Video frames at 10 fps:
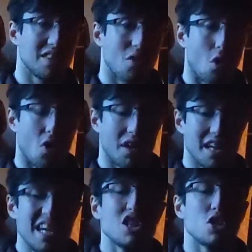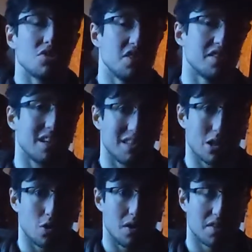that each of these
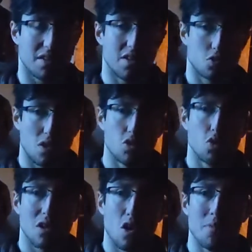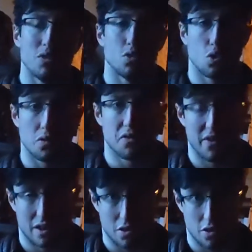categories is going to allow me to go to
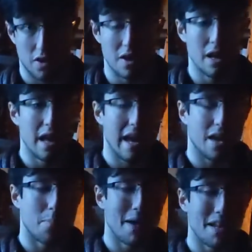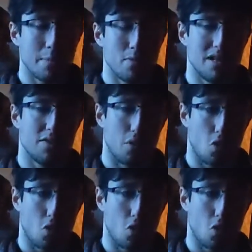failure and manipulate